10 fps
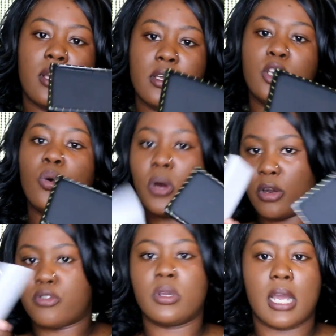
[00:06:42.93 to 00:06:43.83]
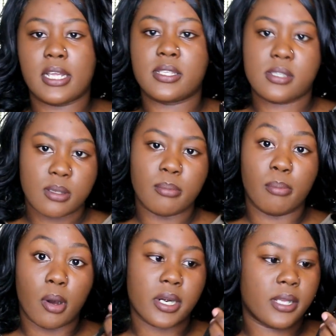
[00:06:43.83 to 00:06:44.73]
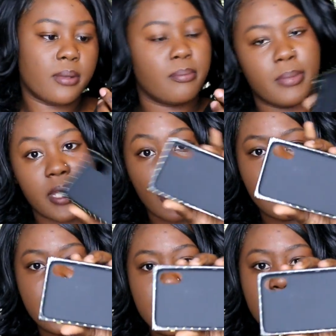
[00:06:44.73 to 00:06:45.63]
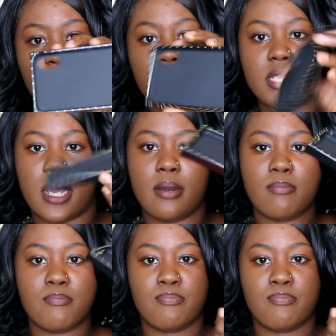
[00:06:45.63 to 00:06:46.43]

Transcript: You know, one of you guys bought it. But yeah, this is for the ten,